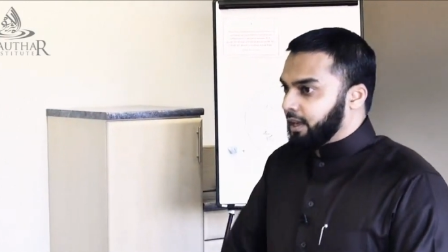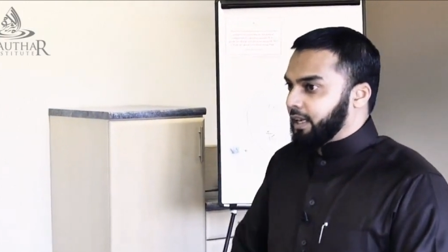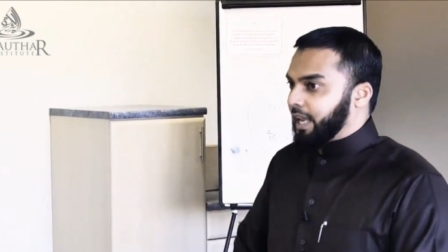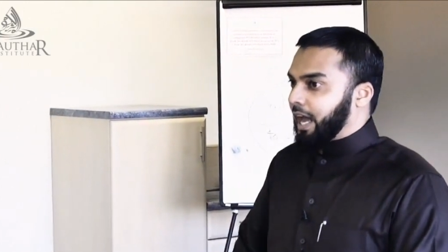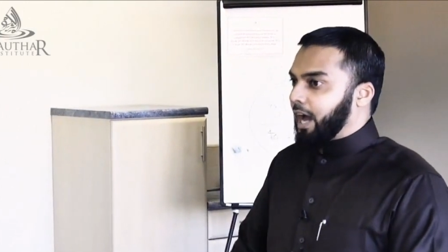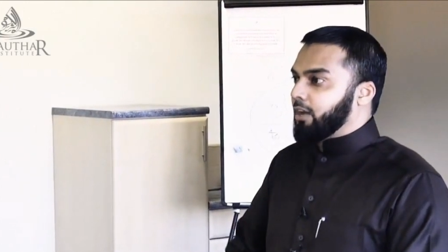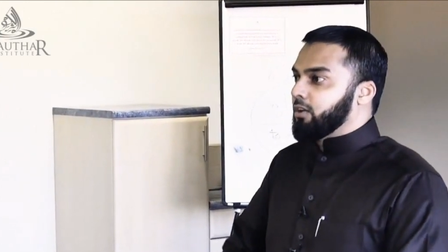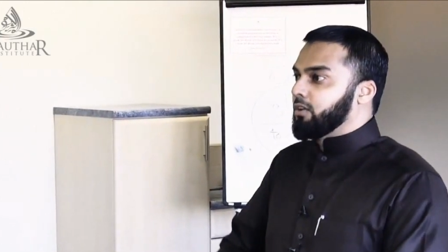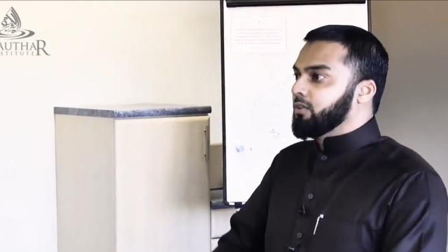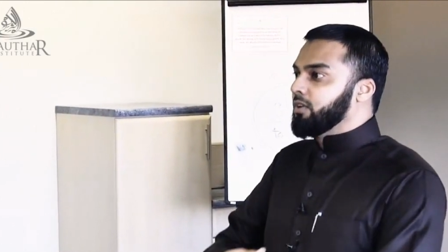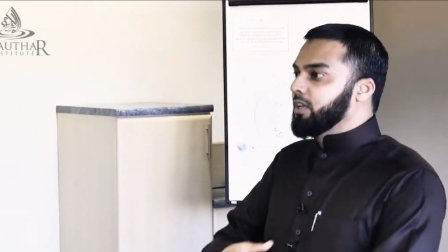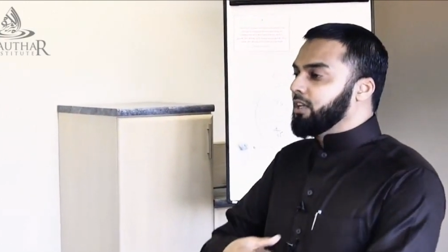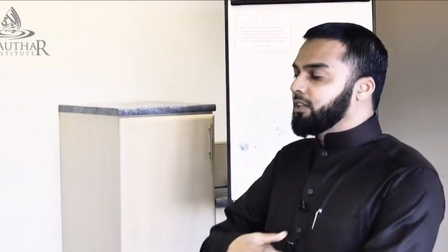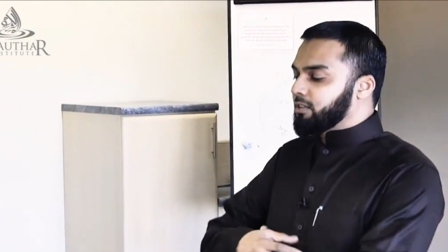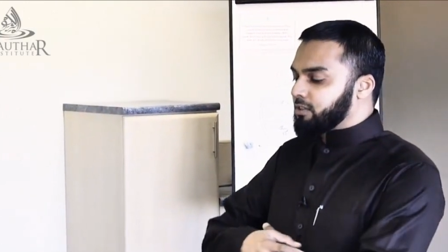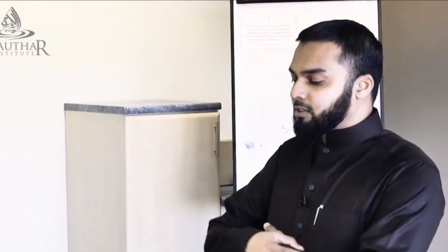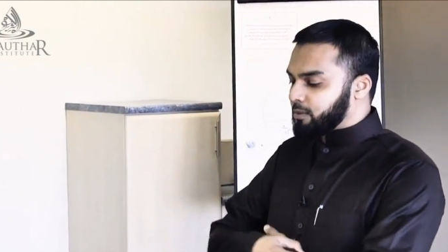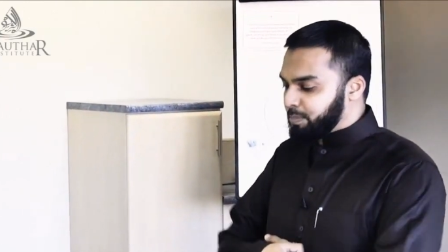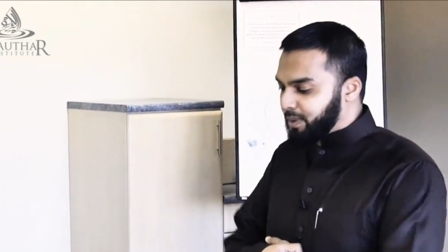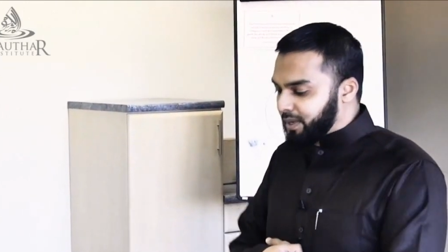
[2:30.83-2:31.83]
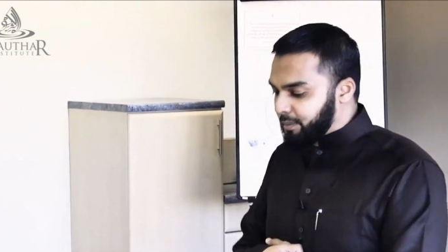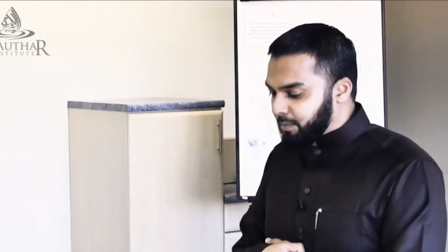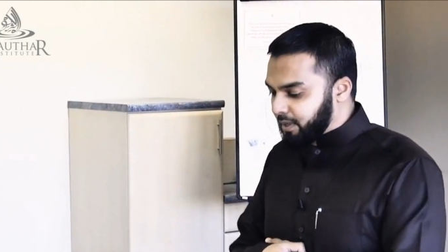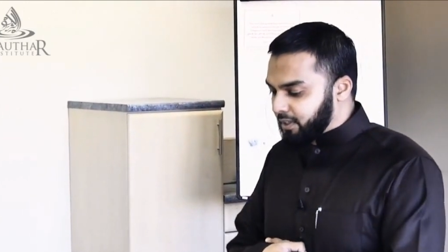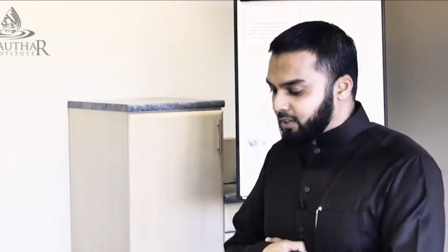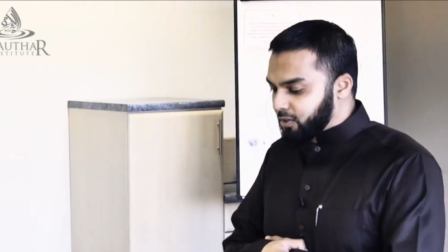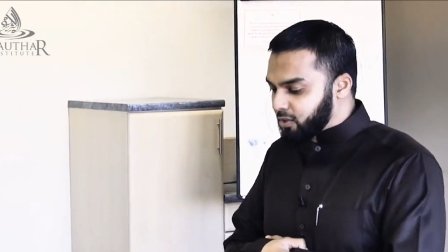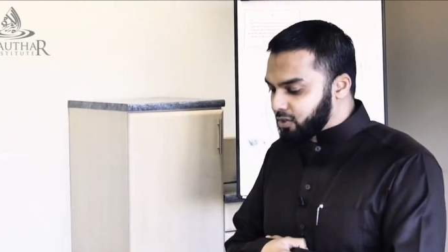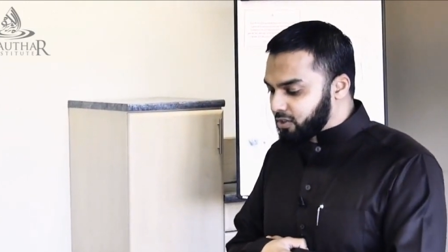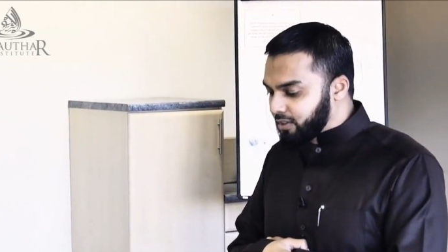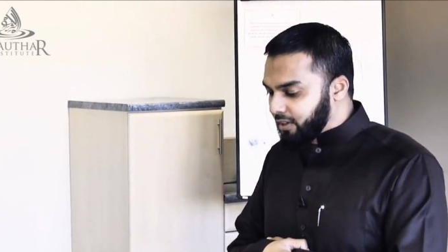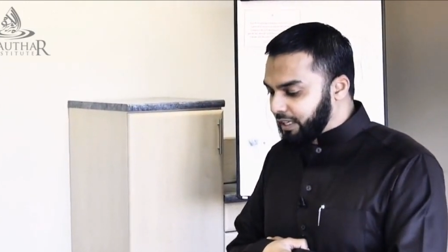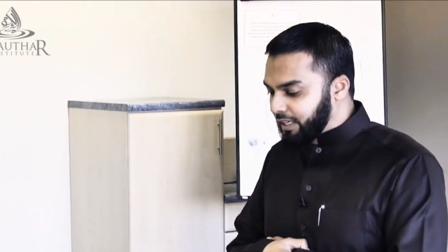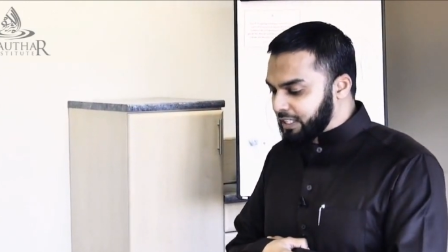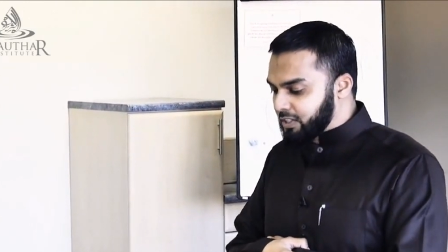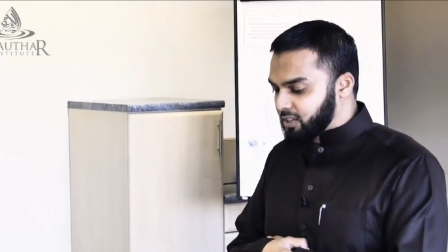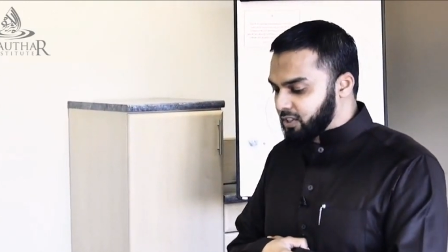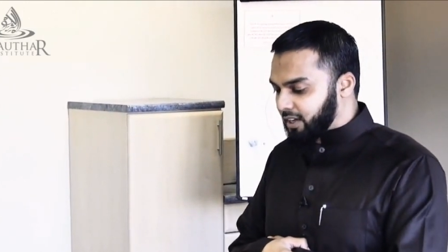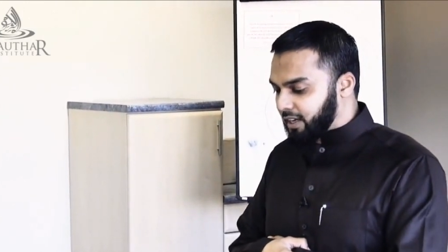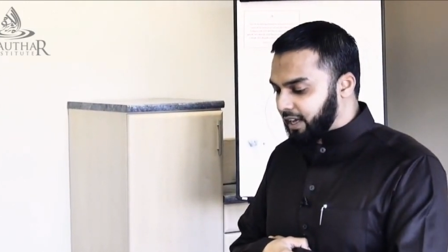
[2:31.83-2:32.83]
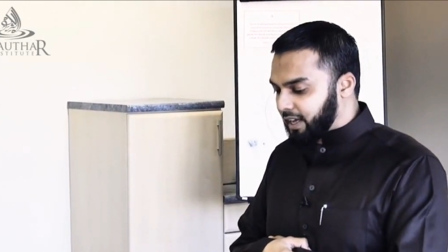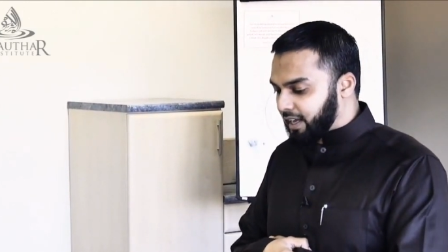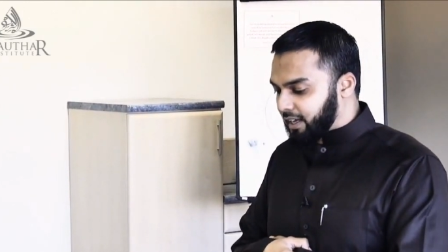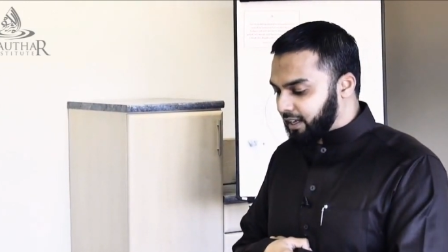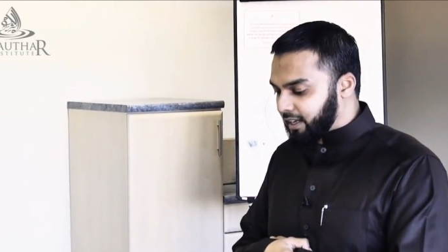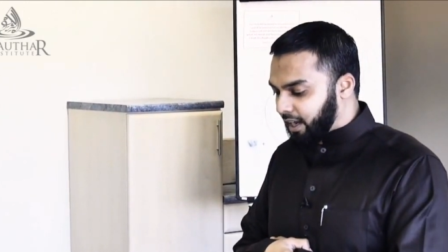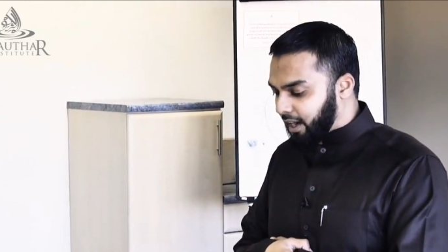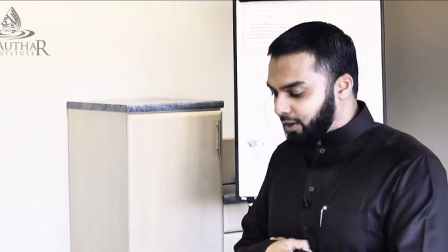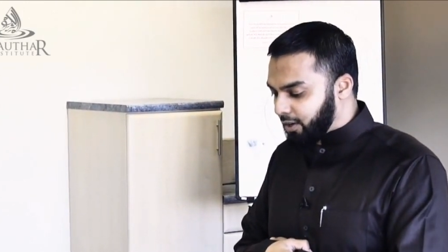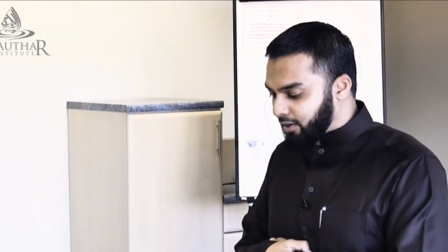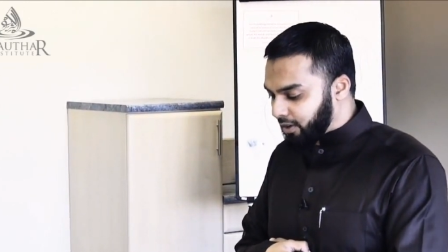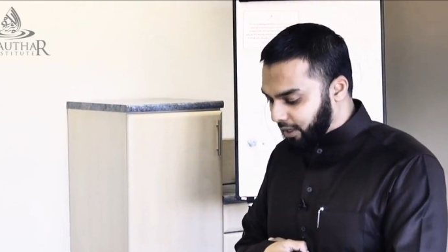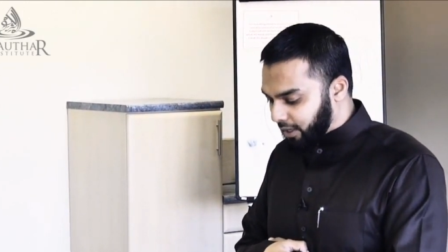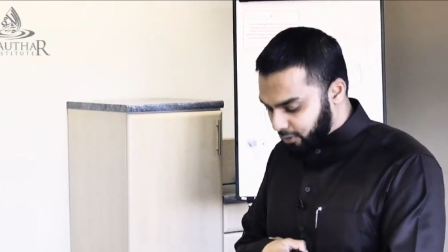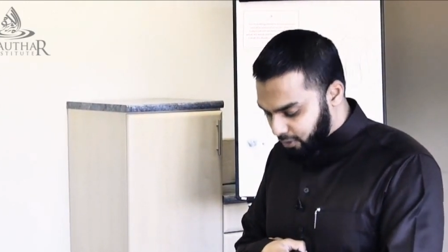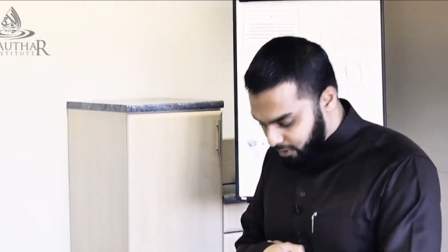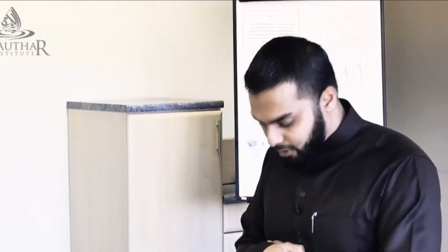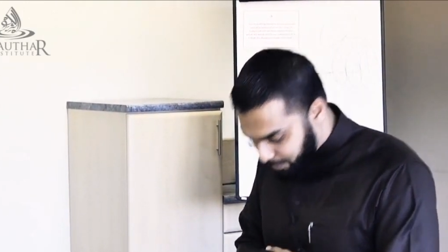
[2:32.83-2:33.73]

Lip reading: Now you need to spit, but you're still in salah. Are you allowed